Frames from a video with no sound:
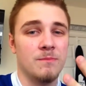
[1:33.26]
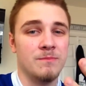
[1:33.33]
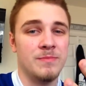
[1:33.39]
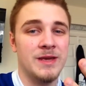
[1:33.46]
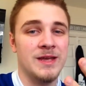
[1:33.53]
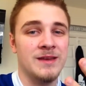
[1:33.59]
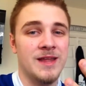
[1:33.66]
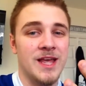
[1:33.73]

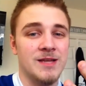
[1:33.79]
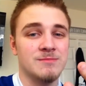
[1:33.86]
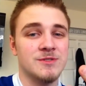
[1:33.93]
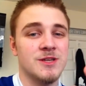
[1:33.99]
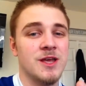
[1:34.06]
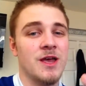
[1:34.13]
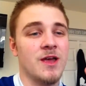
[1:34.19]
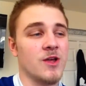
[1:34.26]
Big names
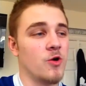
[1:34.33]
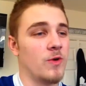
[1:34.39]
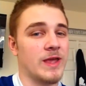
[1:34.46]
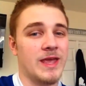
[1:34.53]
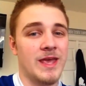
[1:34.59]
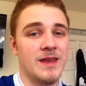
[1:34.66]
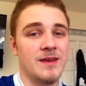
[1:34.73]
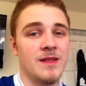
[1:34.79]
going
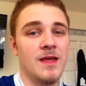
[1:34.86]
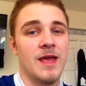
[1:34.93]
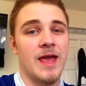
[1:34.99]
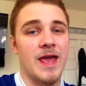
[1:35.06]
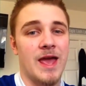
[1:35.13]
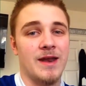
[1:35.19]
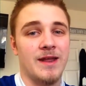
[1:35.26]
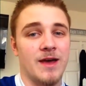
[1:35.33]
in
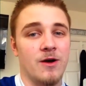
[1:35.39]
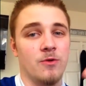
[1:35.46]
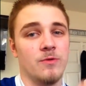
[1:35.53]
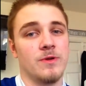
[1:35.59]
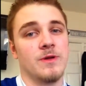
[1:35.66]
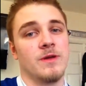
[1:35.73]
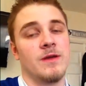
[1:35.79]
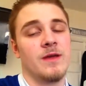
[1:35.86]
and out.
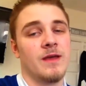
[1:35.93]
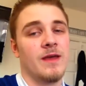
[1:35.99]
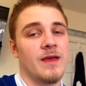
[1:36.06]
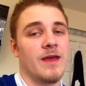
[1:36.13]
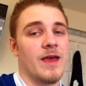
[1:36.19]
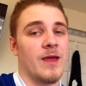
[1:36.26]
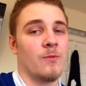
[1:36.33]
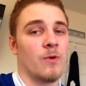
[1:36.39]

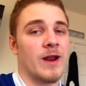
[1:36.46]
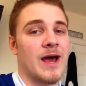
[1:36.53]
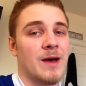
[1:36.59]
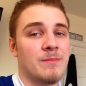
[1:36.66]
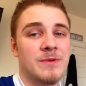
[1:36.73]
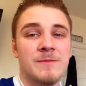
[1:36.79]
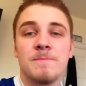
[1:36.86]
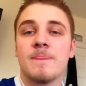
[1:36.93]
And what
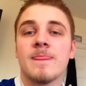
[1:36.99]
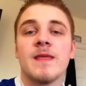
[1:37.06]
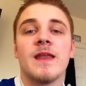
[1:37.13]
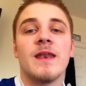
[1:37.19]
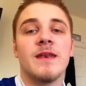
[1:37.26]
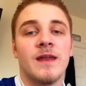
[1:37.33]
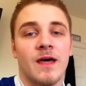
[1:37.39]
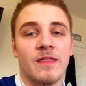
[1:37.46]
happened?
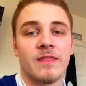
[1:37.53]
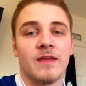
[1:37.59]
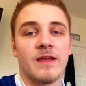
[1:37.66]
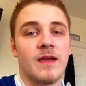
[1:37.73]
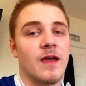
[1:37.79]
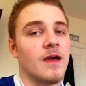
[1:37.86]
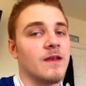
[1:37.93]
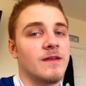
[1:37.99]
Nothing.
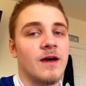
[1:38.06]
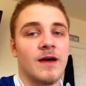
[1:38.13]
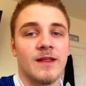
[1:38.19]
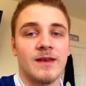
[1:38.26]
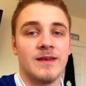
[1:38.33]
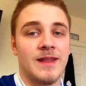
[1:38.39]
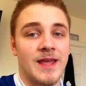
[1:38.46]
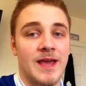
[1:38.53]
Not a
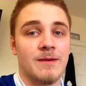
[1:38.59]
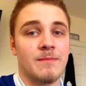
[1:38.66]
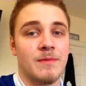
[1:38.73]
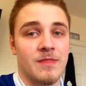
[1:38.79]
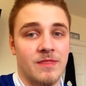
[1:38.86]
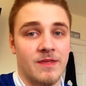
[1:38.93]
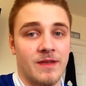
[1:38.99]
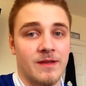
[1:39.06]
damn
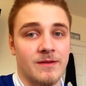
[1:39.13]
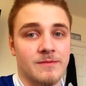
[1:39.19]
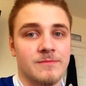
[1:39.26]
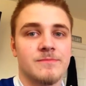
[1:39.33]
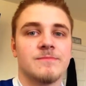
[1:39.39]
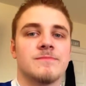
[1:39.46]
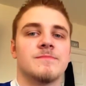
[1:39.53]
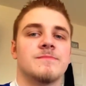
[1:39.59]
thing.
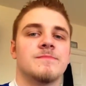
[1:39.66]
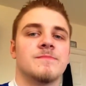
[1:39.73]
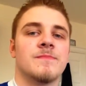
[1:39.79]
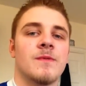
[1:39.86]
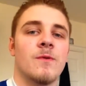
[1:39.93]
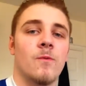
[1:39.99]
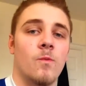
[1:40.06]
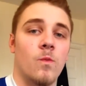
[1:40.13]

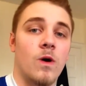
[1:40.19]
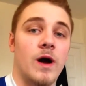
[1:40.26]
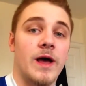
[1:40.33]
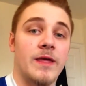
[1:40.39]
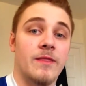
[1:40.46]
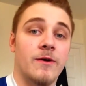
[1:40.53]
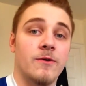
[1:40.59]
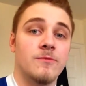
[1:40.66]
Why,
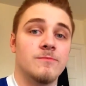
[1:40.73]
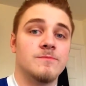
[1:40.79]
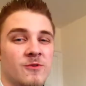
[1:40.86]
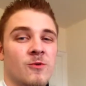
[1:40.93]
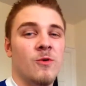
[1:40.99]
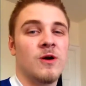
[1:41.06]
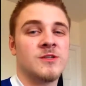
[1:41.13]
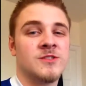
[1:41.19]
though? If you
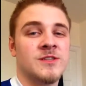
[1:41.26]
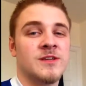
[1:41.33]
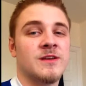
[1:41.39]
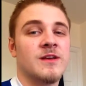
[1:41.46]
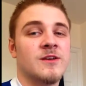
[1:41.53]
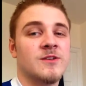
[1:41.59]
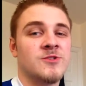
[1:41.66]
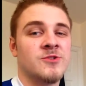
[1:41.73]
were watching
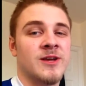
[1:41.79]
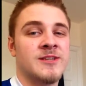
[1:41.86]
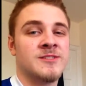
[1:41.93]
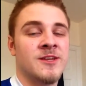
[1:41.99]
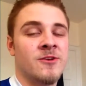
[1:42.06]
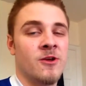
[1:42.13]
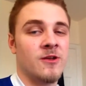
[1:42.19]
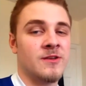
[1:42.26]
Trade
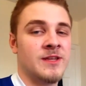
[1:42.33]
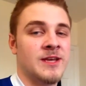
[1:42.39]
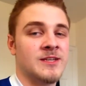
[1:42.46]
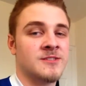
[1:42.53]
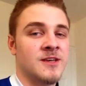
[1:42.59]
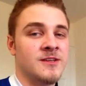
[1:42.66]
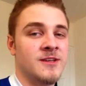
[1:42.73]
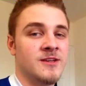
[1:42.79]
Center on
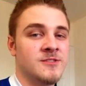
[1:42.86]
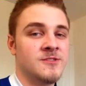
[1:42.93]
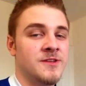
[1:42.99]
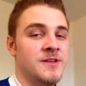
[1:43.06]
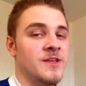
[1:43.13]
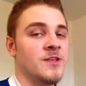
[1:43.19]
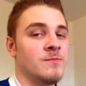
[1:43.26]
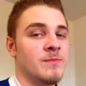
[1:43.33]
TSN
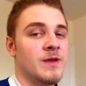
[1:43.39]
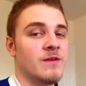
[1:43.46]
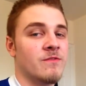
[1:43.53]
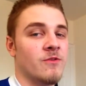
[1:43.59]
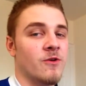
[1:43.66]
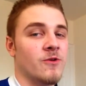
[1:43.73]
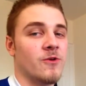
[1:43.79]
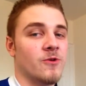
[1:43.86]
yesterday, you may have
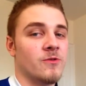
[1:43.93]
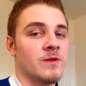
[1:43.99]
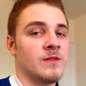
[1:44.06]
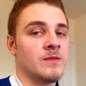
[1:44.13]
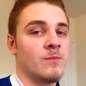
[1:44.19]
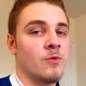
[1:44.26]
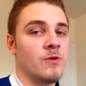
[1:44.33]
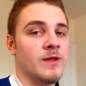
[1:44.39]
heard early in
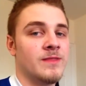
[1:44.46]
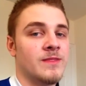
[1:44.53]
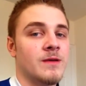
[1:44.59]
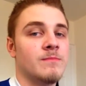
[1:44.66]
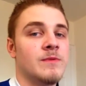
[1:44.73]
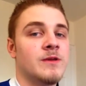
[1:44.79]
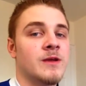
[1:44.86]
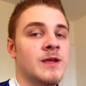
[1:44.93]
the morning that
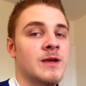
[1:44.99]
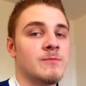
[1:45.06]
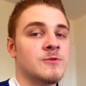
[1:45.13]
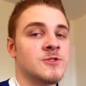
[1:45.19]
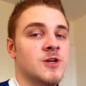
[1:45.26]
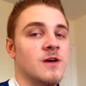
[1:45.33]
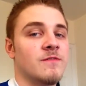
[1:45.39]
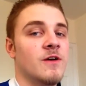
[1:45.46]
Mika
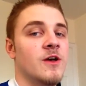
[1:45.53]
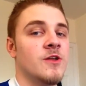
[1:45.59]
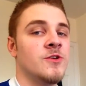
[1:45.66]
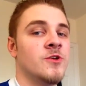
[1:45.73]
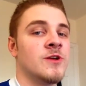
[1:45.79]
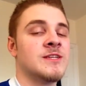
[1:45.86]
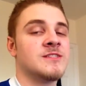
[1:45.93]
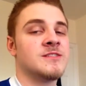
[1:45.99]
Kiprusoff
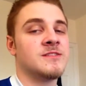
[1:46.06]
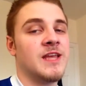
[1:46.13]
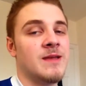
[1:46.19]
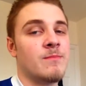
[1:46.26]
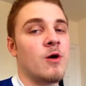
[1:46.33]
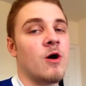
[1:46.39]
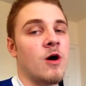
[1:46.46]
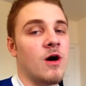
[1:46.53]
took his
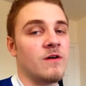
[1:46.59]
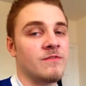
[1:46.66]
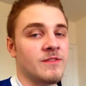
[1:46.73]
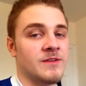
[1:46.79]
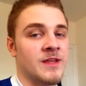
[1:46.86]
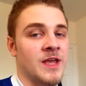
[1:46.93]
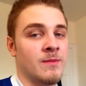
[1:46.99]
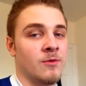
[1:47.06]
name off the
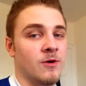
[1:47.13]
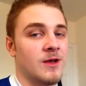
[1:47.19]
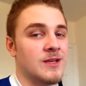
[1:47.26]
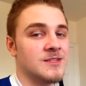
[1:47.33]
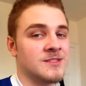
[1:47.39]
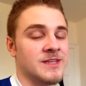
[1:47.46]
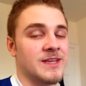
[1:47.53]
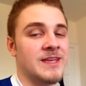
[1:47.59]
table,
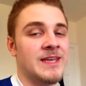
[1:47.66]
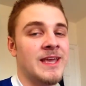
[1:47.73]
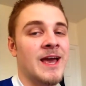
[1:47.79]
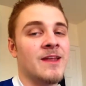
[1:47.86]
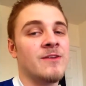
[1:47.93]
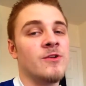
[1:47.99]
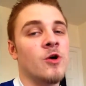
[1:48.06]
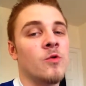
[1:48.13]
saying he
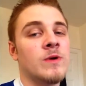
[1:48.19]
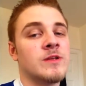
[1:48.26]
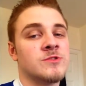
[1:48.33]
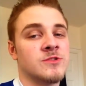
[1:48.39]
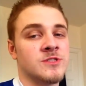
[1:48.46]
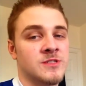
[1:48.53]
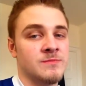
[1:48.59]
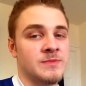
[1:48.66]
had no
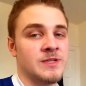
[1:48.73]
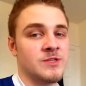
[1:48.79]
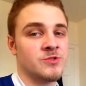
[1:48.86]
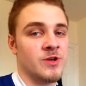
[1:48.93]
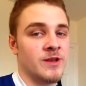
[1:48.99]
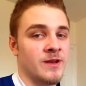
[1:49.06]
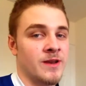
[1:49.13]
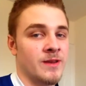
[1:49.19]
interest in being
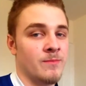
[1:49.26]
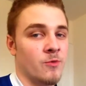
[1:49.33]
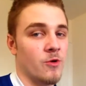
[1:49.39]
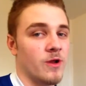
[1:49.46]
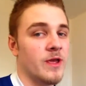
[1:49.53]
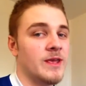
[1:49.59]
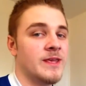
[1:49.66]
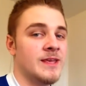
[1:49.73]
traded anymore.
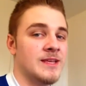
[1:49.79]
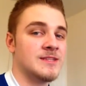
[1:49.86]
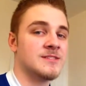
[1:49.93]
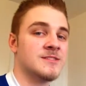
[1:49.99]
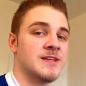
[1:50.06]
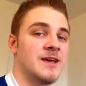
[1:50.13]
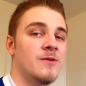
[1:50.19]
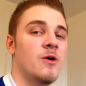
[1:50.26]
He
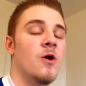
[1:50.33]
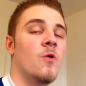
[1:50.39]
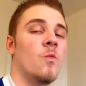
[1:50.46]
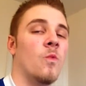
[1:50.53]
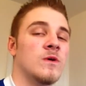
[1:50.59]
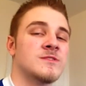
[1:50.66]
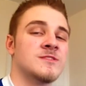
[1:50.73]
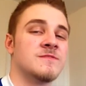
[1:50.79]
instead
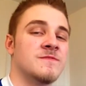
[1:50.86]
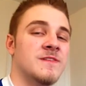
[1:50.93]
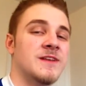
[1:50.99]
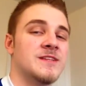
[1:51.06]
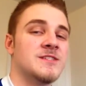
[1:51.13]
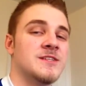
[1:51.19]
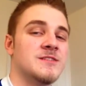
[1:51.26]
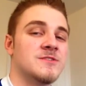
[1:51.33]
wants to
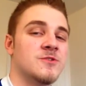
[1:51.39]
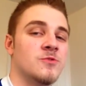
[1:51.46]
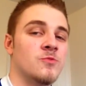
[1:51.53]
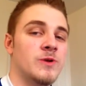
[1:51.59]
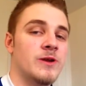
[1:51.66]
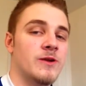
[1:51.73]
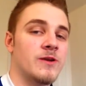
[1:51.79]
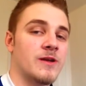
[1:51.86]
finish his
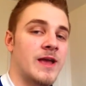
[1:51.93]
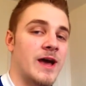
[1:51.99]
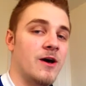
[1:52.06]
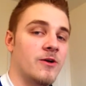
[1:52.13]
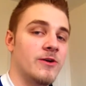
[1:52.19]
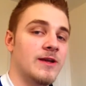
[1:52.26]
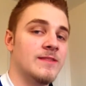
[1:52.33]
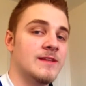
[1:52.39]
career in
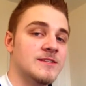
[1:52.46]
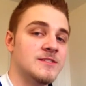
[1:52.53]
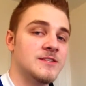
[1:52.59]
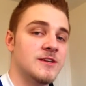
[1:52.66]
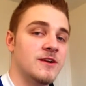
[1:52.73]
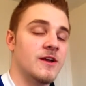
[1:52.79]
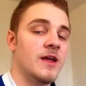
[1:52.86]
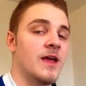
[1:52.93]
Calgary this
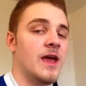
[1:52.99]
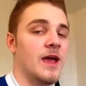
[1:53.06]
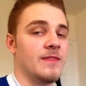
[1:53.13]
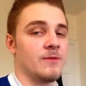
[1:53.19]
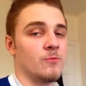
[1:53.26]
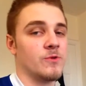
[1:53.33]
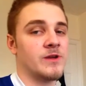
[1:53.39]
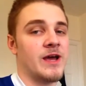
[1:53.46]
year and
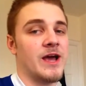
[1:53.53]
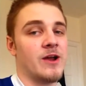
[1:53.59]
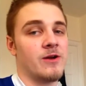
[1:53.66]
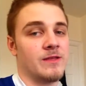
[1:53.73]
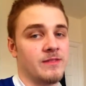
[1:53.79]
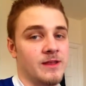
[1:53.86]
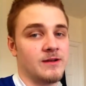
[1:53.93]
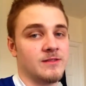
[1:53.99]
then retire
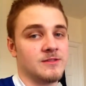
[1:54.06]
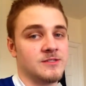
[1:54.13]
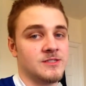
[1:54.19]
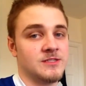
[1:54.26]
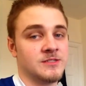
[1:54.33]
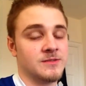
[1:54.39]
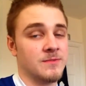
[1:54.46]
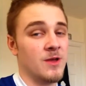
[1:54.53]
at the end of the
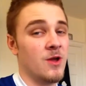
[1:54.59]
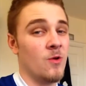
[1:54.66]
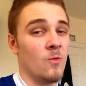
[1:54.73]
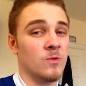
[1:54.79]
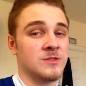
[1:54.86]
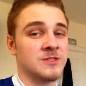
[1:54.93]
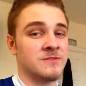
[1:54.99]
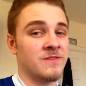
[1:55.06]
season,
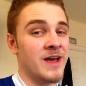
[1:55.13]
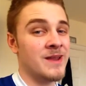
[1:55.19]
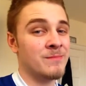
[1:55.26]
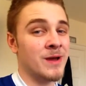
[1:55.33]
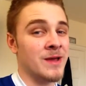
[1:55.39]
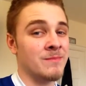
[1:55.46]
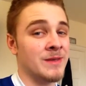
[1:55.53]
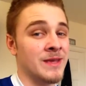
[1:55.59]
which is fine
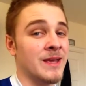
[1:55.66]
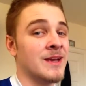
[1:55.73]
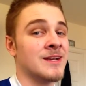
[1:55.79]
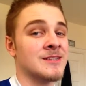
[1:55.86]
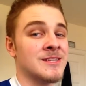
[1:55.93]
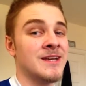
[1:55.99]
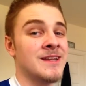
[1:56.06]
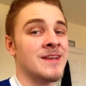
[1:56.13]
by me
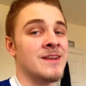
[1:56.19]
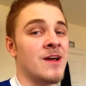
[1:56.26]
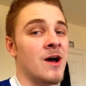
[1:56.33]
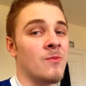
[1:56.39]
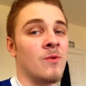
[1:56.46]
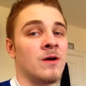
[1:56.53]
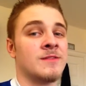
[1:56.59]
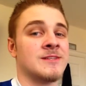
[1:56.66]
because I did
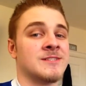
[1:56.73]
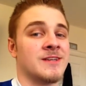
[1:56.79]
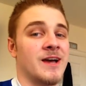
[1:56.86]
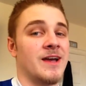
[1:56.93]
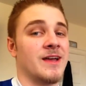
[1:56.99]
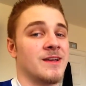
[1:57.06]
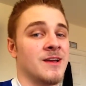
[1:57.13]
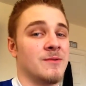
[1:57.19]
not want this
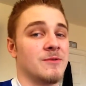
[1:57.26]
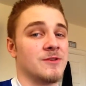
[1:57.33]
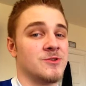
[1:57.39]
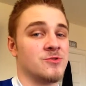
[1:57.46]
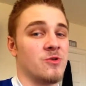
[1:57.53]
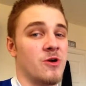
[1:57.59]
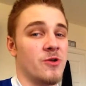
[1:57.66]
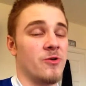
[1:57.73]
guy coming to
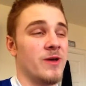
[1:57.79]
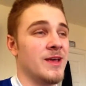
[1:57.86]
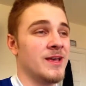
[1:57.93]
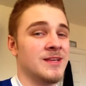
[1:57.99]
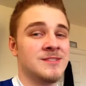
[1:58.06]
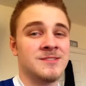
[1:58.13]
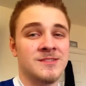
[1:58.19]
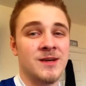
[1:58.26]
Toronto.
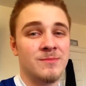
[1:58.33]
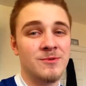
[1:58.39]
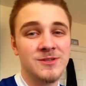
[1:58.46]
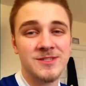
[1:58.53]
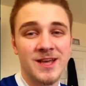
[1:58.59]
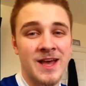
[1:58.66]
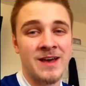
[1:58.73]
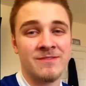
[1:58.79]
His
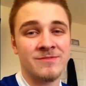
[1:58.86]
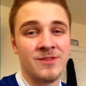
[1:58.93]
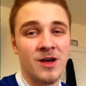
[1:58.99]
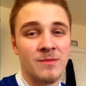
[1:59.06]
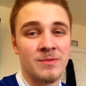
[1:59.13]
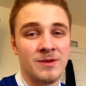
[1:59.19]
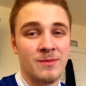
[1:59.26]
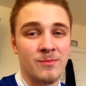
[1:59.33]
numbers have
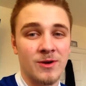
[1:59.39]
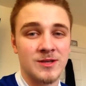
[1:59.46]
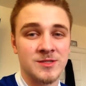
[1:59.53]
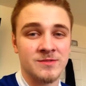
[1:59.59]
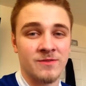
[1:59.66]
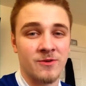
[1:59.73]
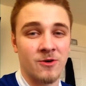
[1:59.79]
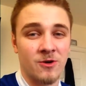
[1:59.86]
not been
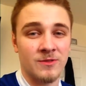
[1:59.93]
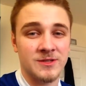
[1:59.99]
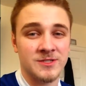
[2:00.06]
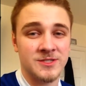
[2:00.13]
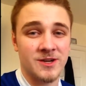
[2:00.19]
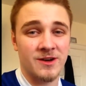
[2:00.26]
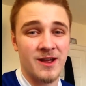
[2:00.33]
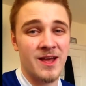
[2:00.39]
impressive at all
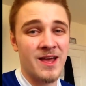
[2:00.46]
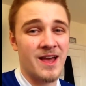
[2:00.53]
this year.